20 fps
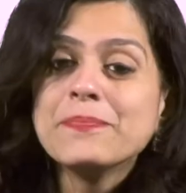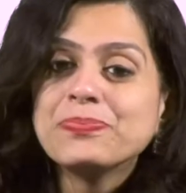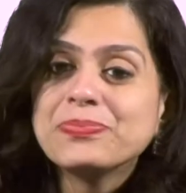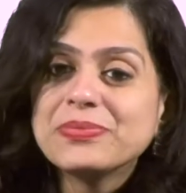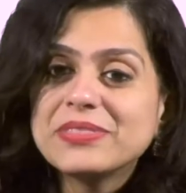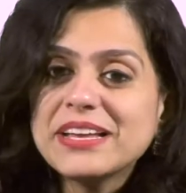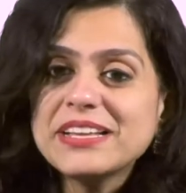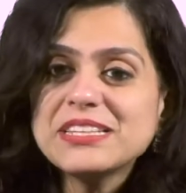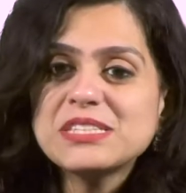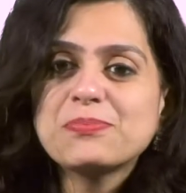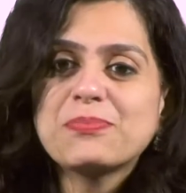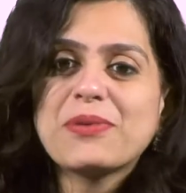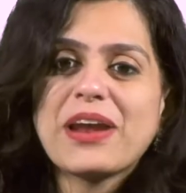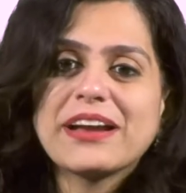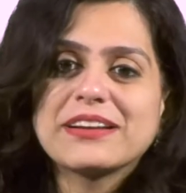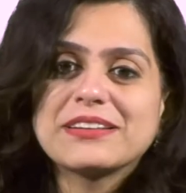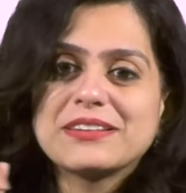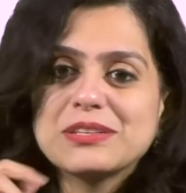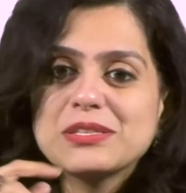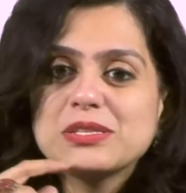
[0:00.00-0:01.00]
This
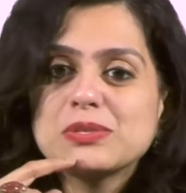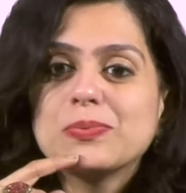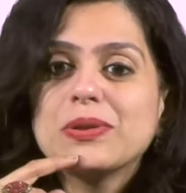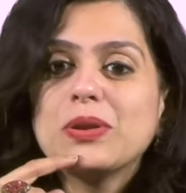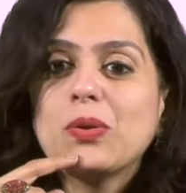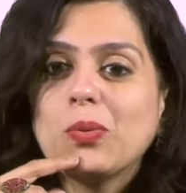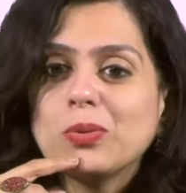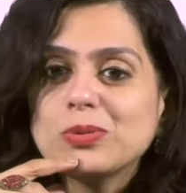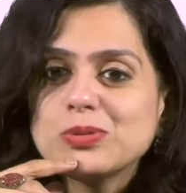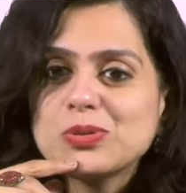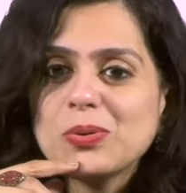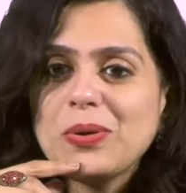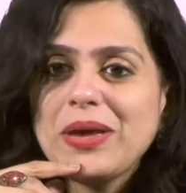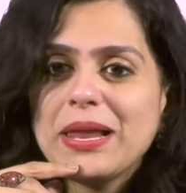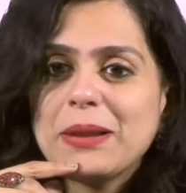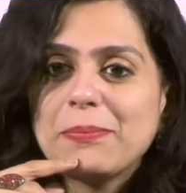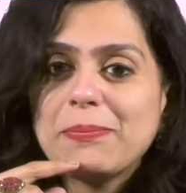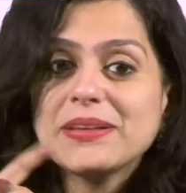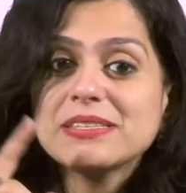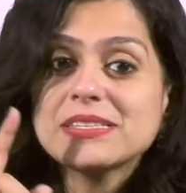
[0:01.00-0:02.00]
practice will also
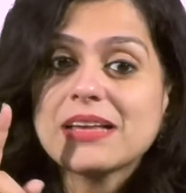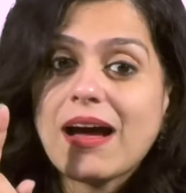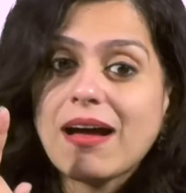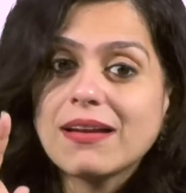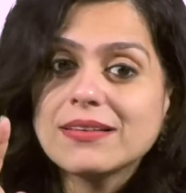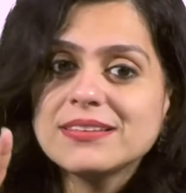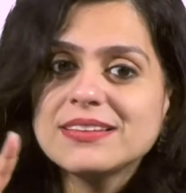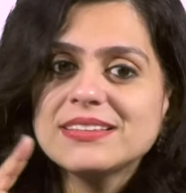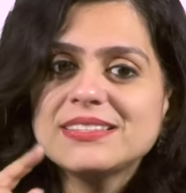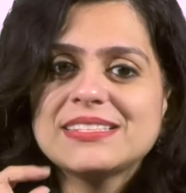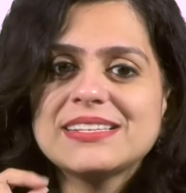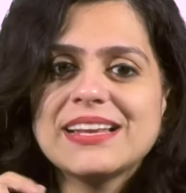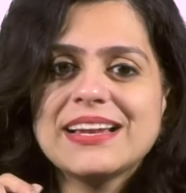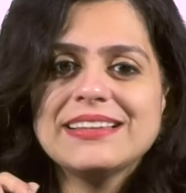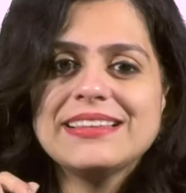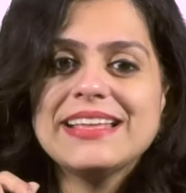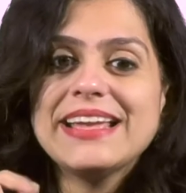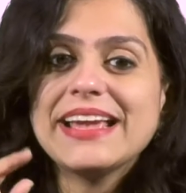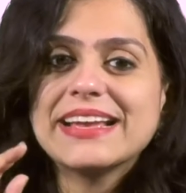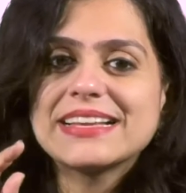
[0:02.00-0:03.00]
help us
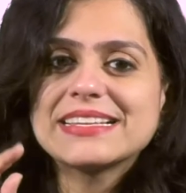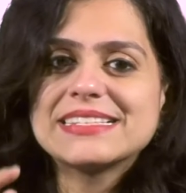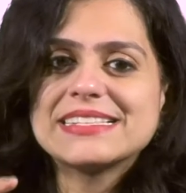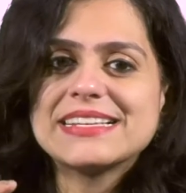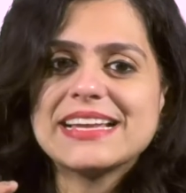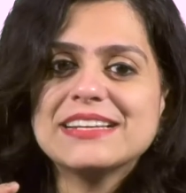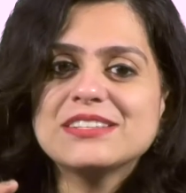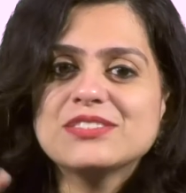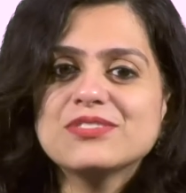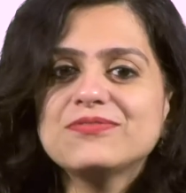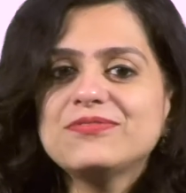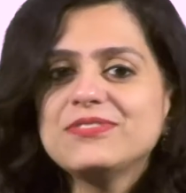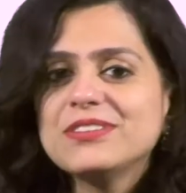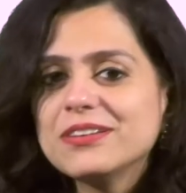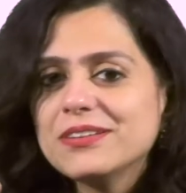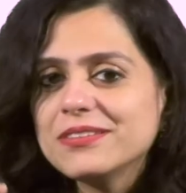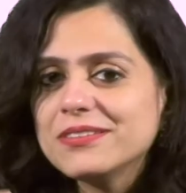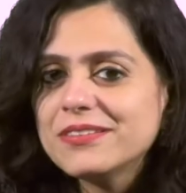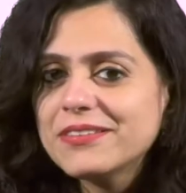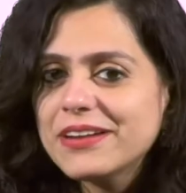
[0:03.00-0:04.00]
understand the extent of
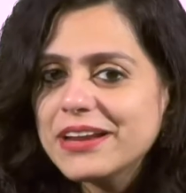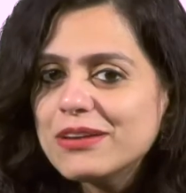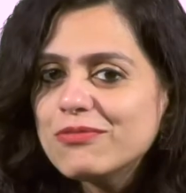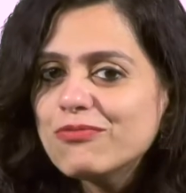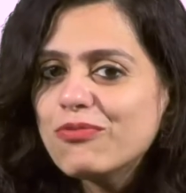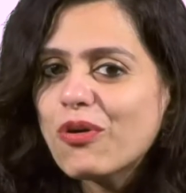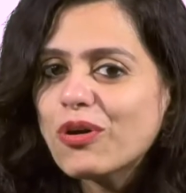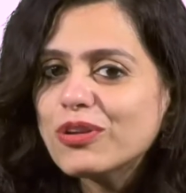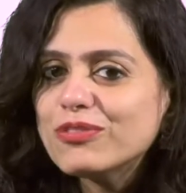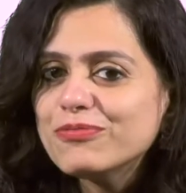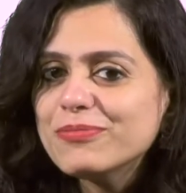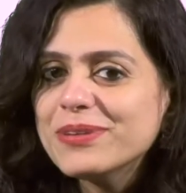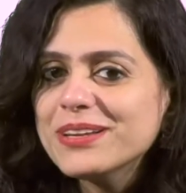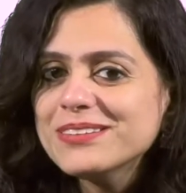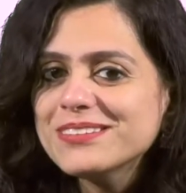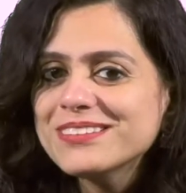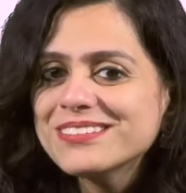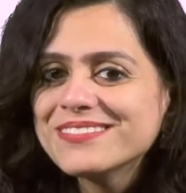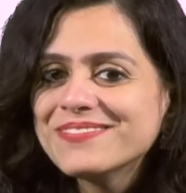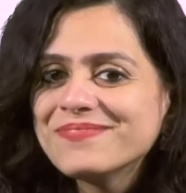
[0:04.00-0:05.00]
learner
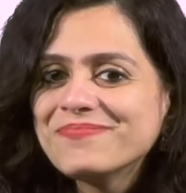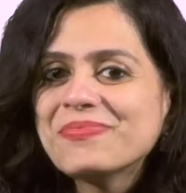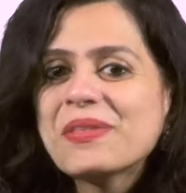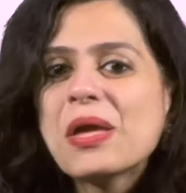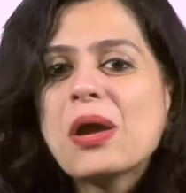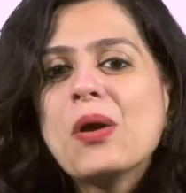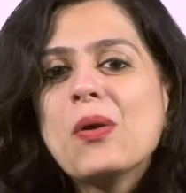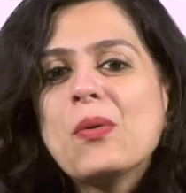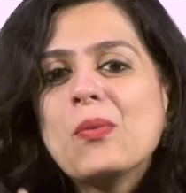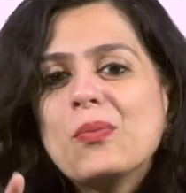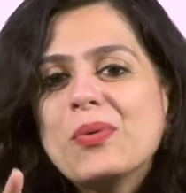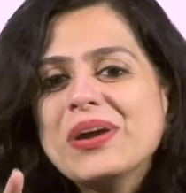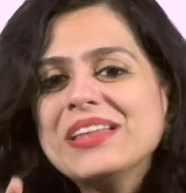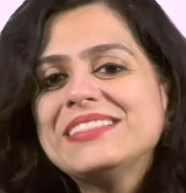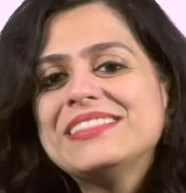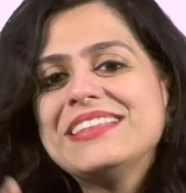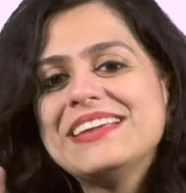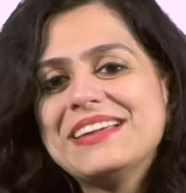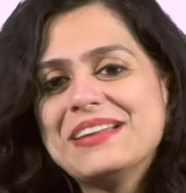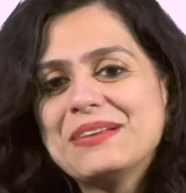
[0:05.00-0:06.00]
involvement
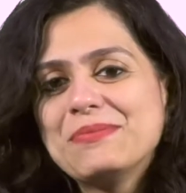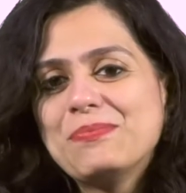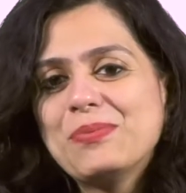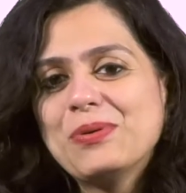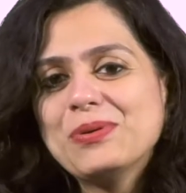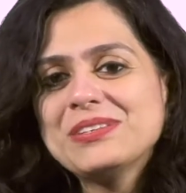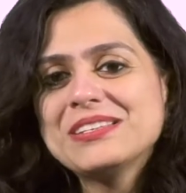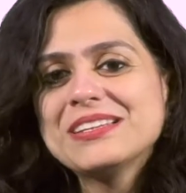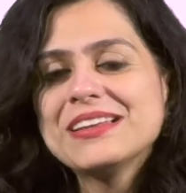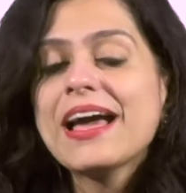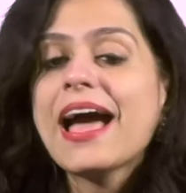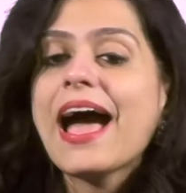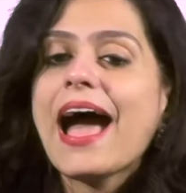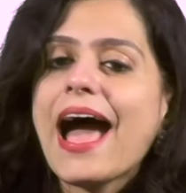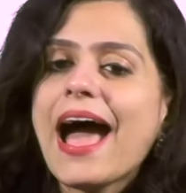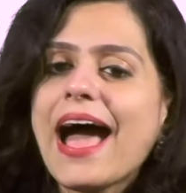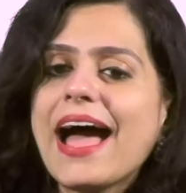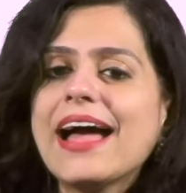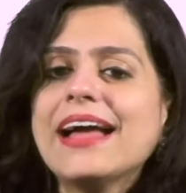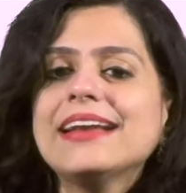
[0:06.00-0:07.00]
with the input
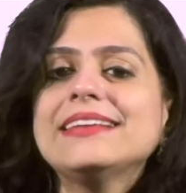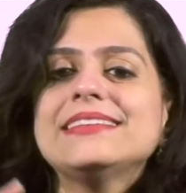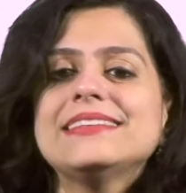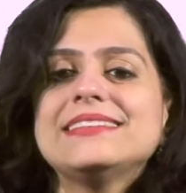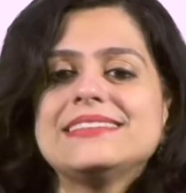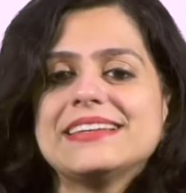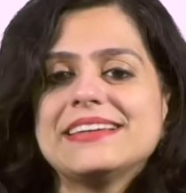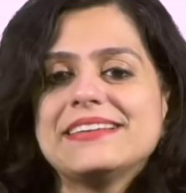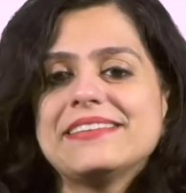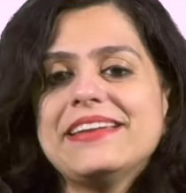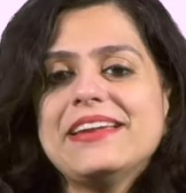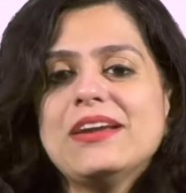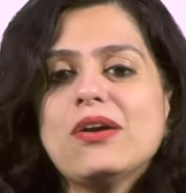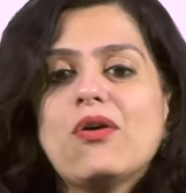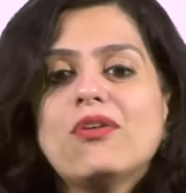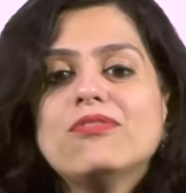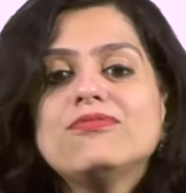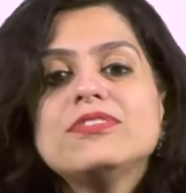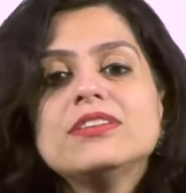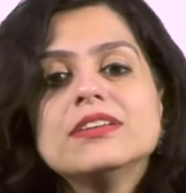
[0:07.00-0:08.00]
and the degree
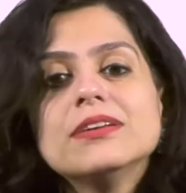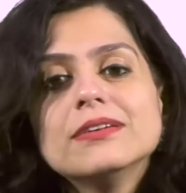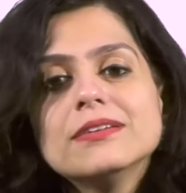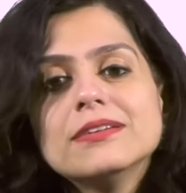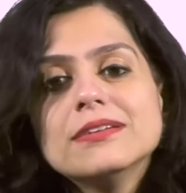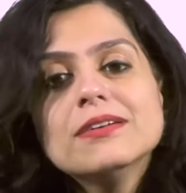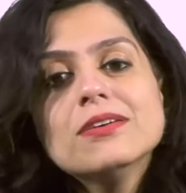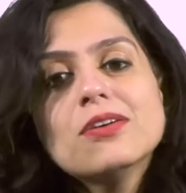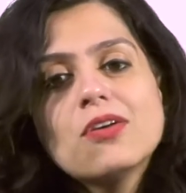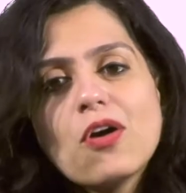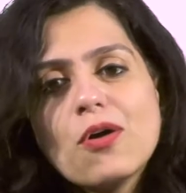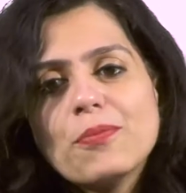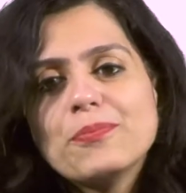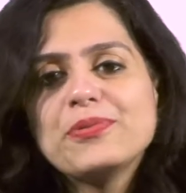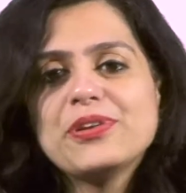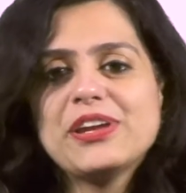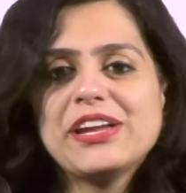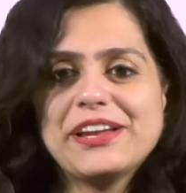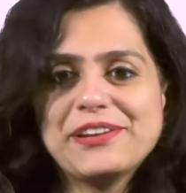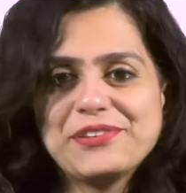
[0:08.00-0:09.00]
of learner
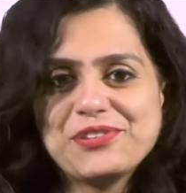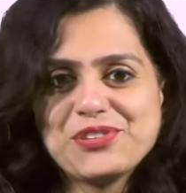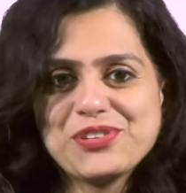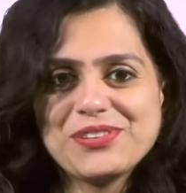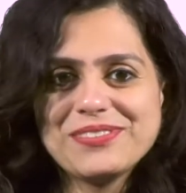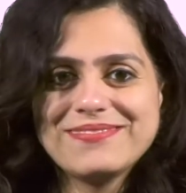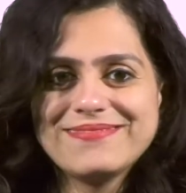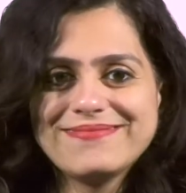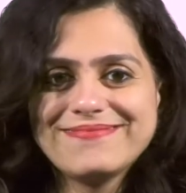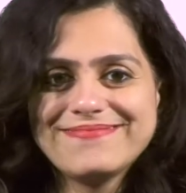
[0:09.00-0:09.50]
comprehension.